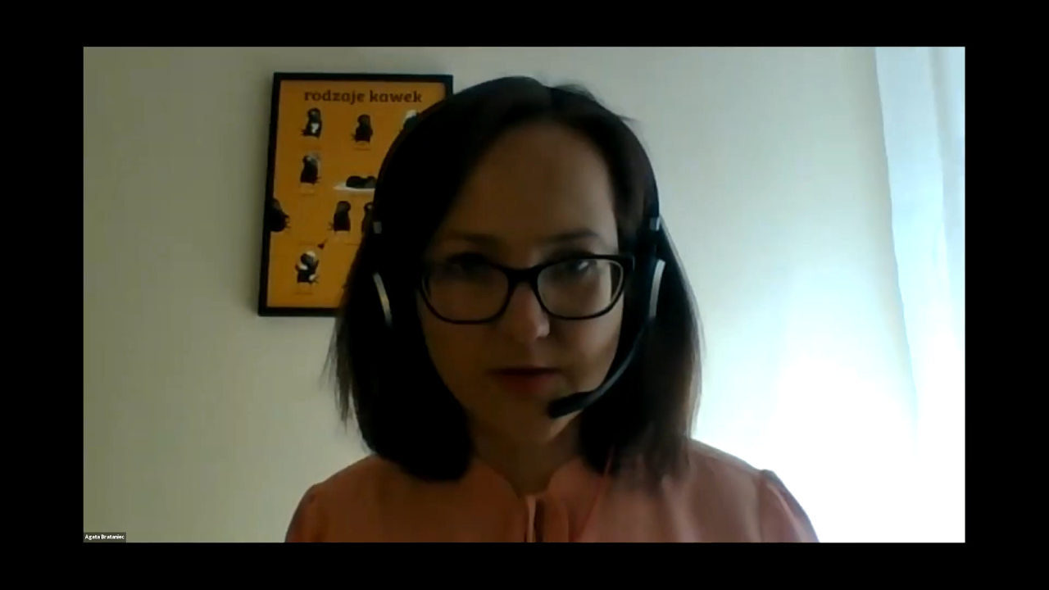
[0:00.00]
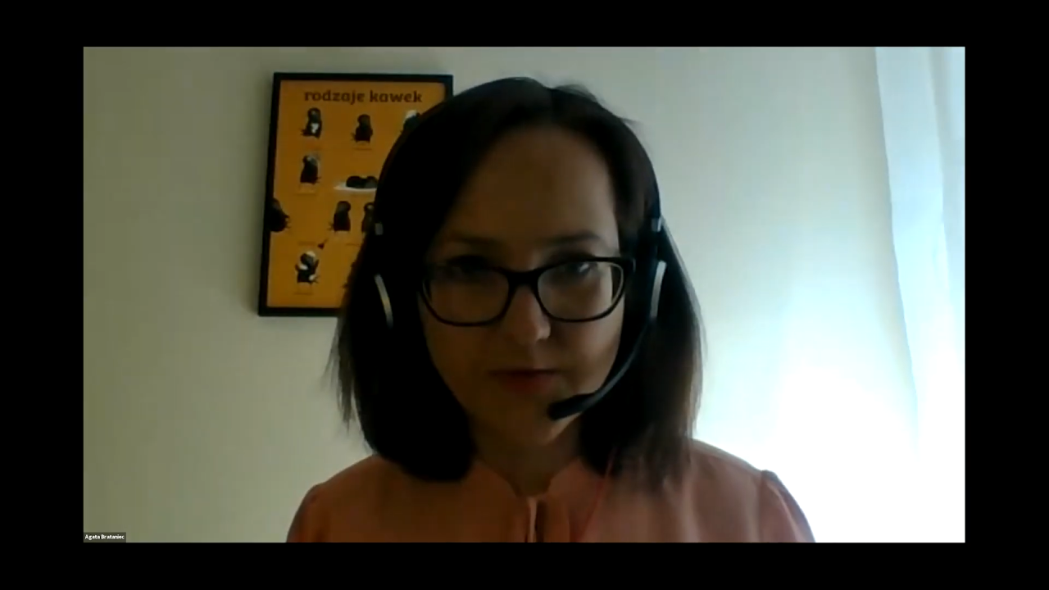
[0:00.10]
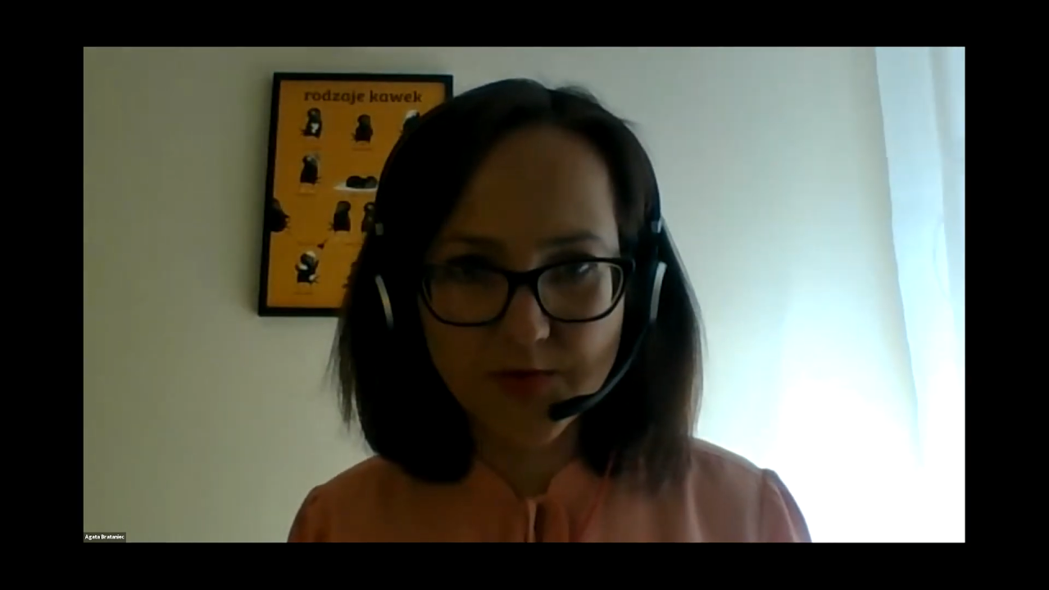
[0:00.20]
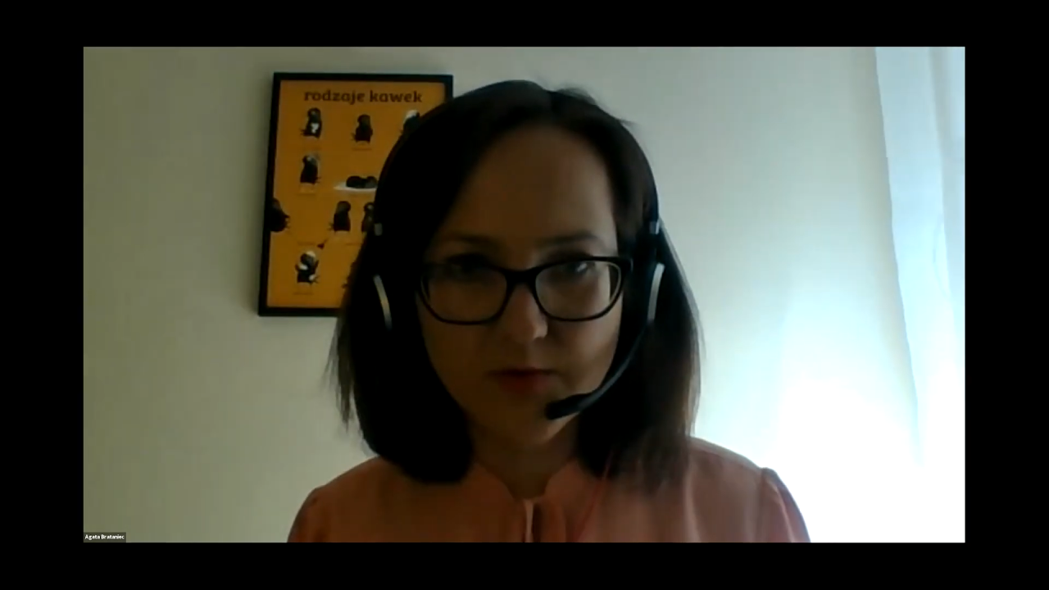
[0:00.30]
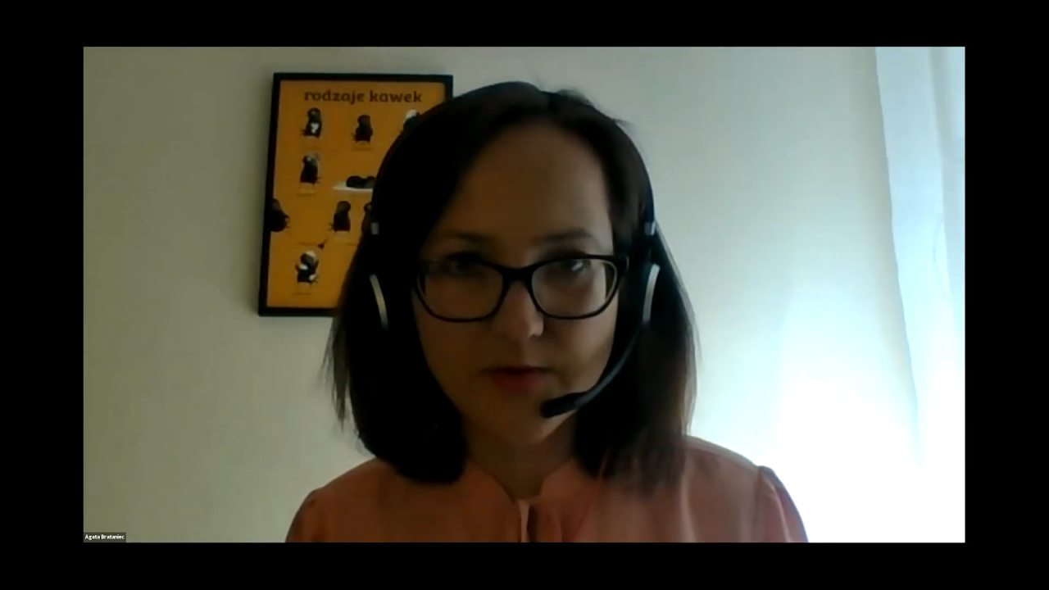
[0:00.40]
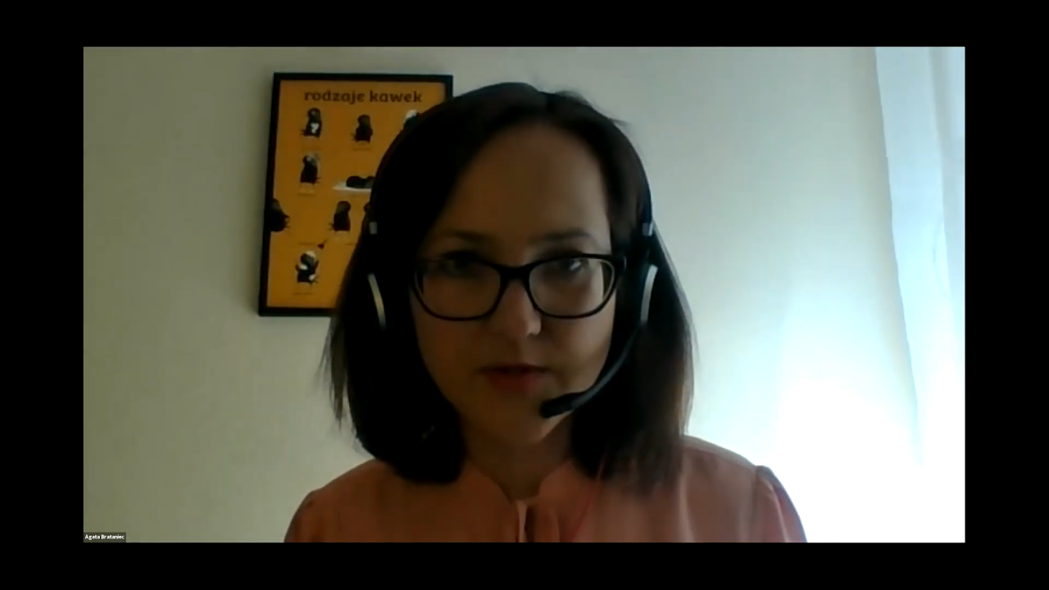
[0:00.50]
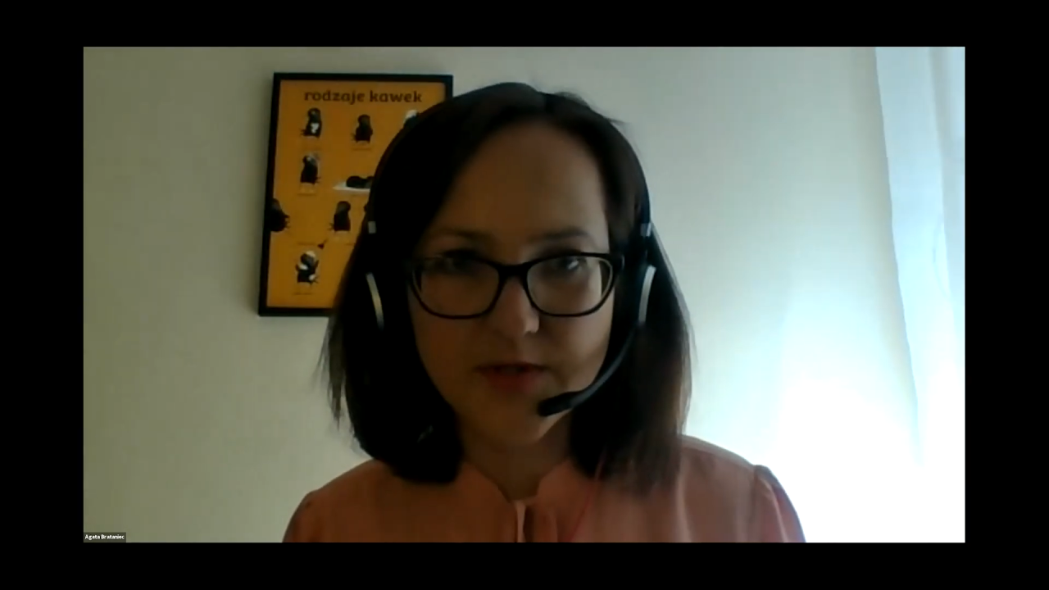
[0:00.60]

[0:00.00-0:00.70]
of tools.